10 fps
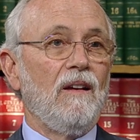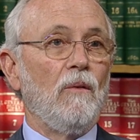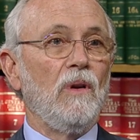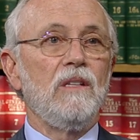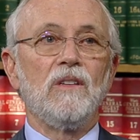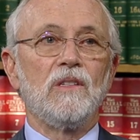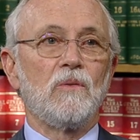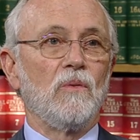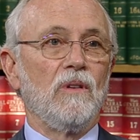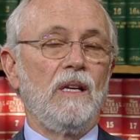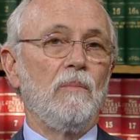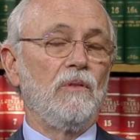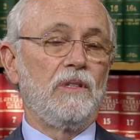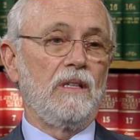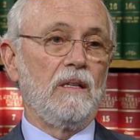We just were
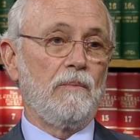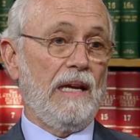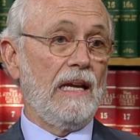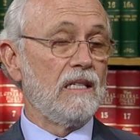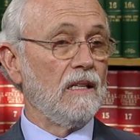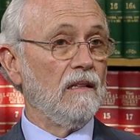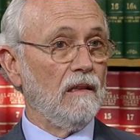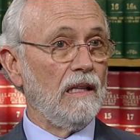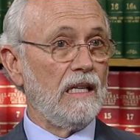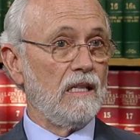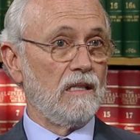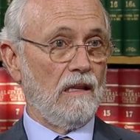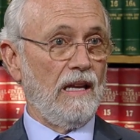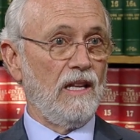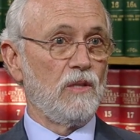able to get passed in the latest
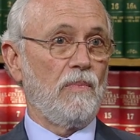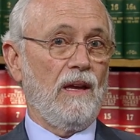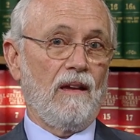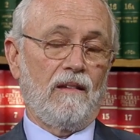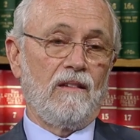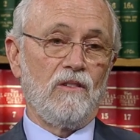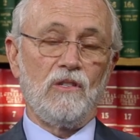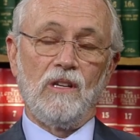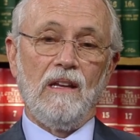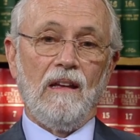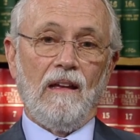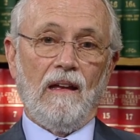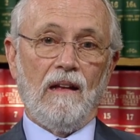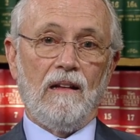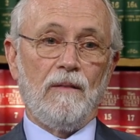lands package
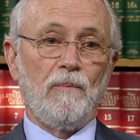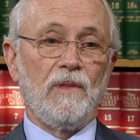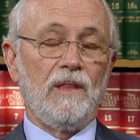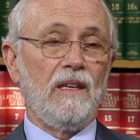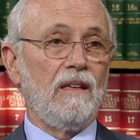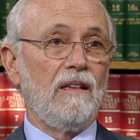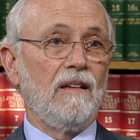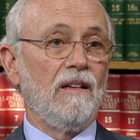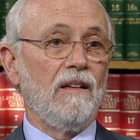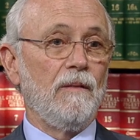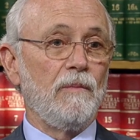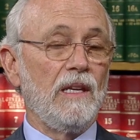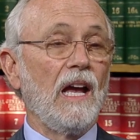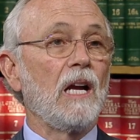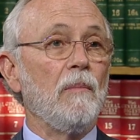the
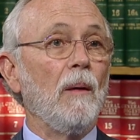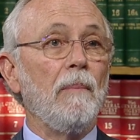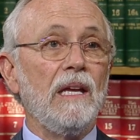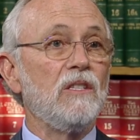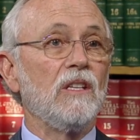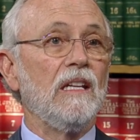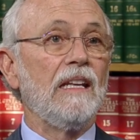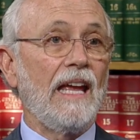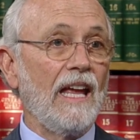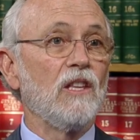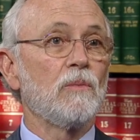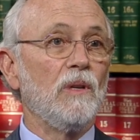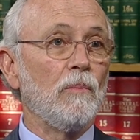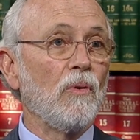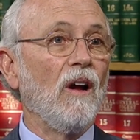Yakima Basin
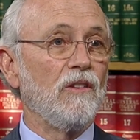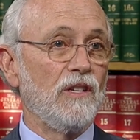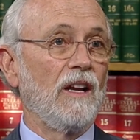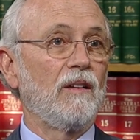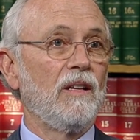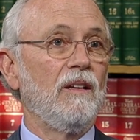Enhancement Project.